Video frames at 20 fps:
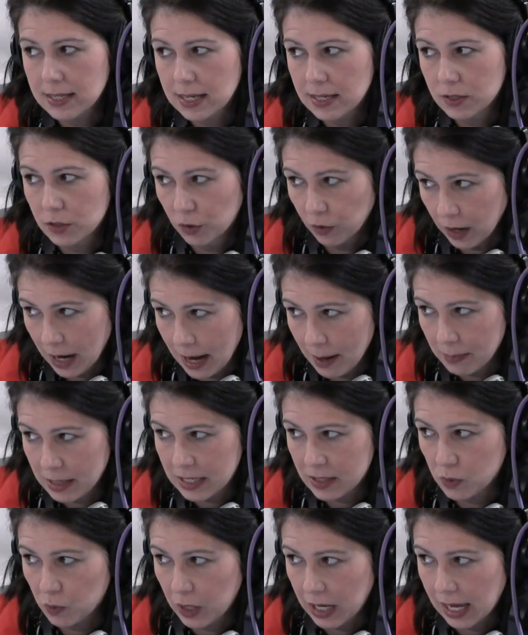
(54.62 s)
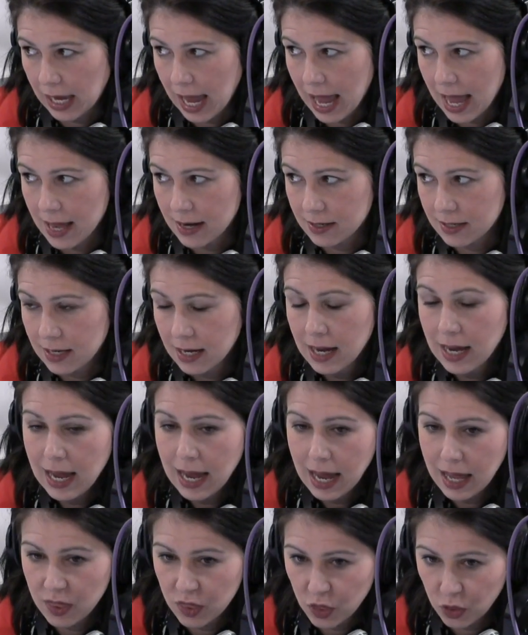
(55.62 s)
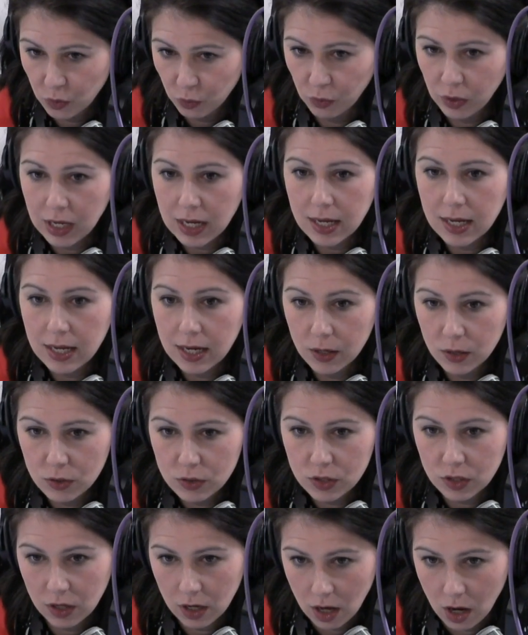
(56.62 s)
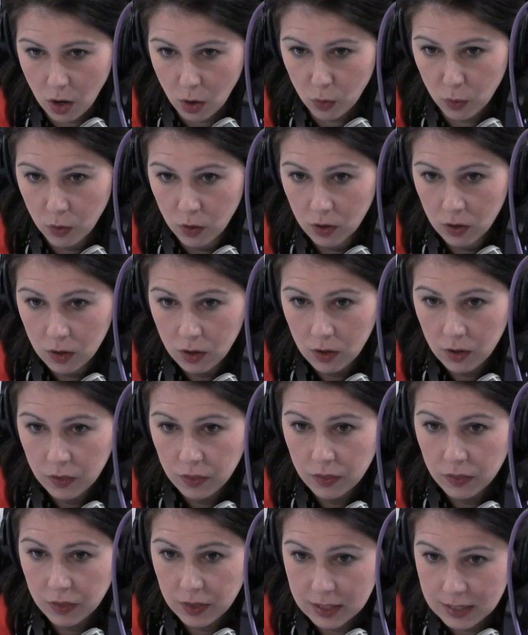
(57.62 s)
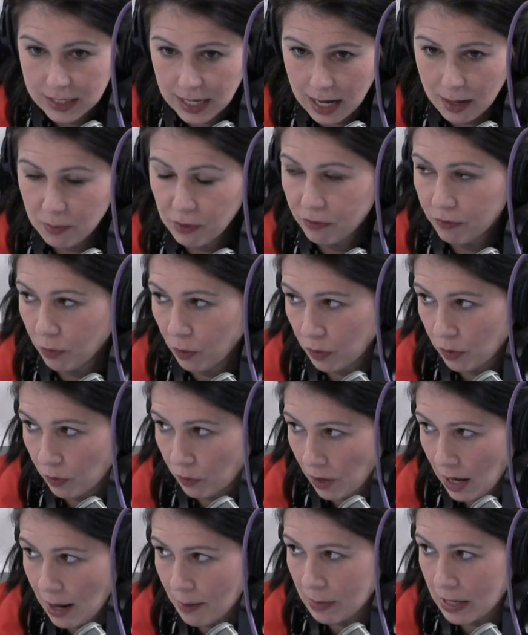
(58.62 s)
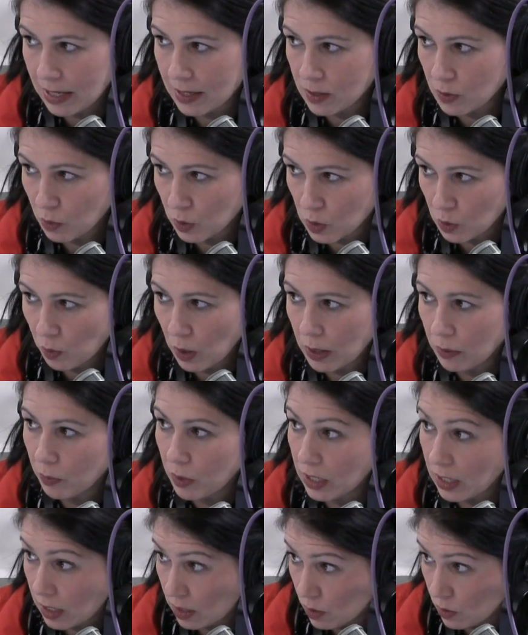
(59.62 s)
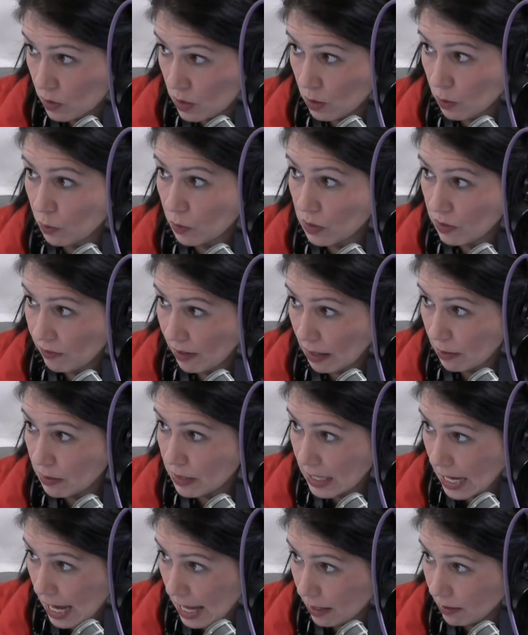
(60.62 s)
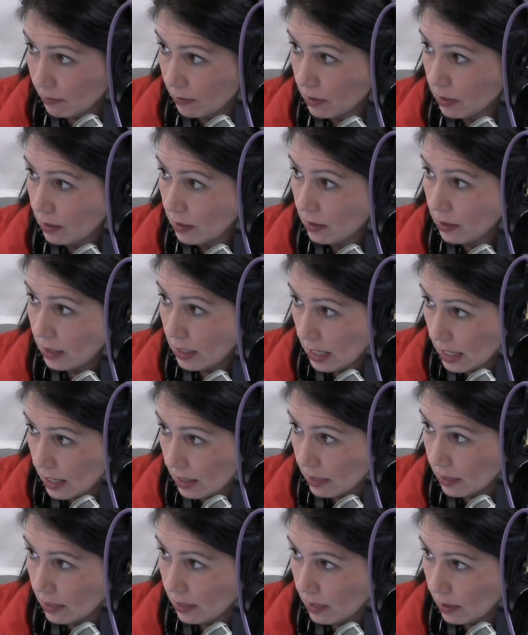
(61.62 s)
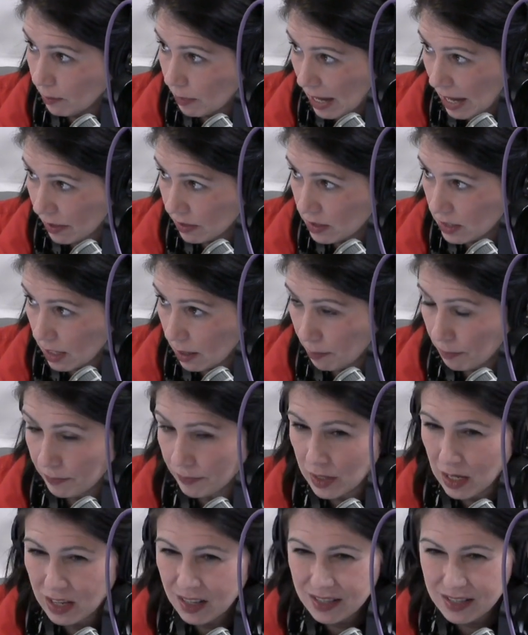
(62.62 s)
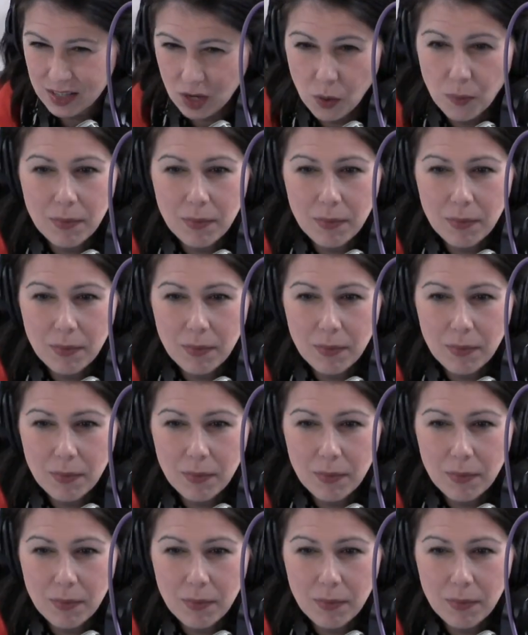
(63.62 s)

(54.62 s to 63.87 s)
is Grammys weekend. And three years ago, the day before the Grammys, was when Whitney Houston was found dead in the hmm. bathtub. Mm. So